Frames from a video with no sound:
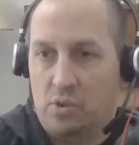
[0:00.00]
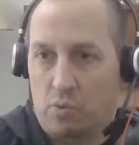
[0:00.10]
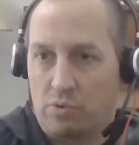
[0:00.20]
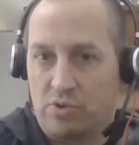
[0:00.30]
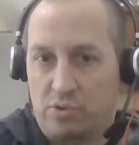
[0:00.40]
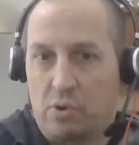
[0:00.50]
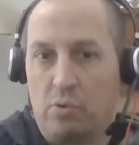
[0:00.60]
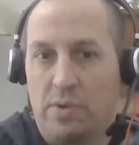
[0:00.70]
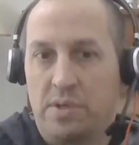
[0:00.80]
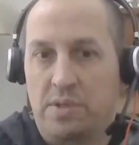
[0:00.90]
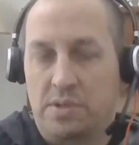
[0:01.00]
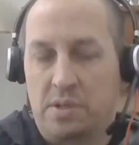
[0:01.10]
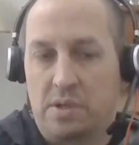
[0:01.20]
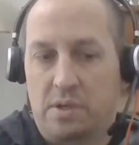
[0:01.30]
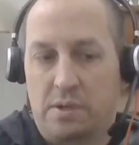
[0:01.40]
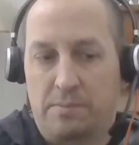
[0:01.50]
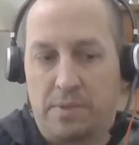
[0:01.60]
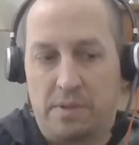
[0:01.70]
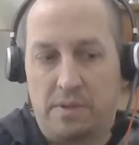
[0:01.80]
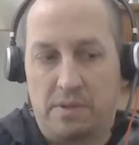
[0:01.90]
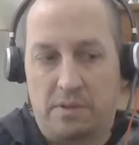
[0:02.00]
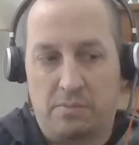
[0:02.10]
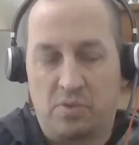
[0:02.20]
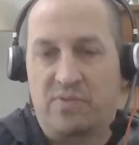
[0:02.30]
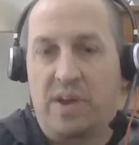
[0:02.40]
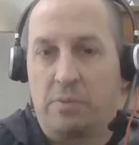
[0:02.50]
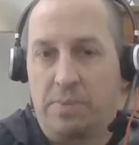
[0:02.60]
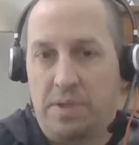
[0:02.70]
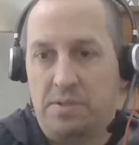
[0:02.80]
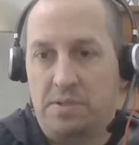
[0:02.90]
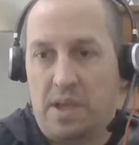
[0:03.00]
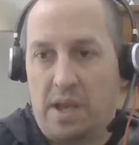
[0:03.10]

So orders are always the most vital piece.